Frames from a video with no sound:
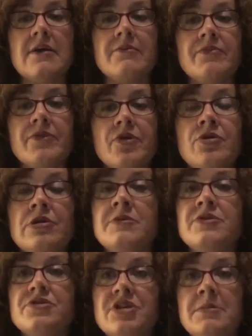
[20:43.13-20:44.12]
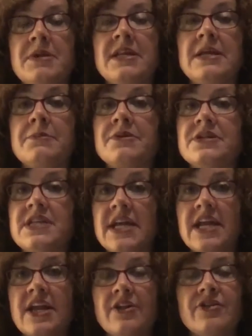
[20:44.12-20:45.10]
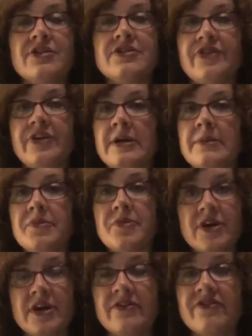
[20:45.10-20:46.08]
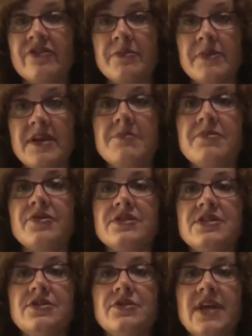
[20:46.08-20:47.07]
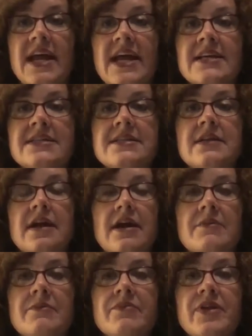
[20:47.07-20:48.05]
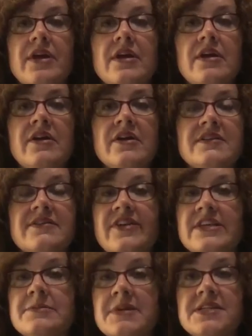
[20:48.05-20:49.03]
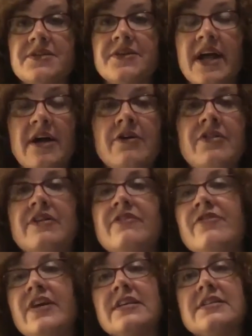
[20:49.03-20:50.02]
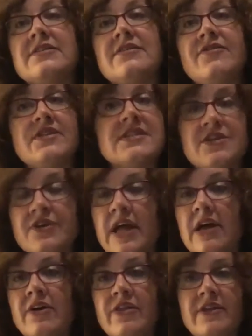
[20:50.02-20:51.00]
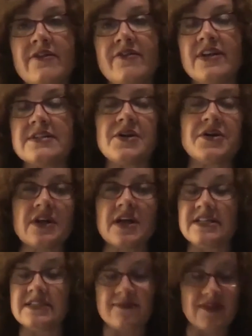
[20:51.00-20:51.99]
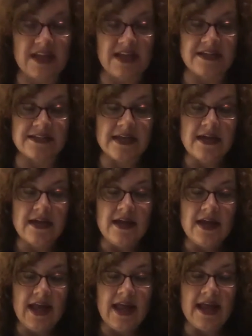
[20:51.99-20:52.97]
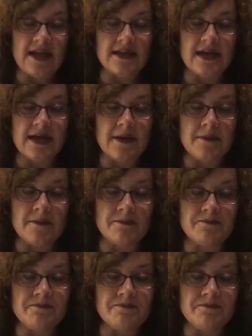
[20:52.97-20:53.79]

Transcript: hormone treatment in particular is very important for people to get. This affects mental health, it affects physical health, it affects all kinds of things. And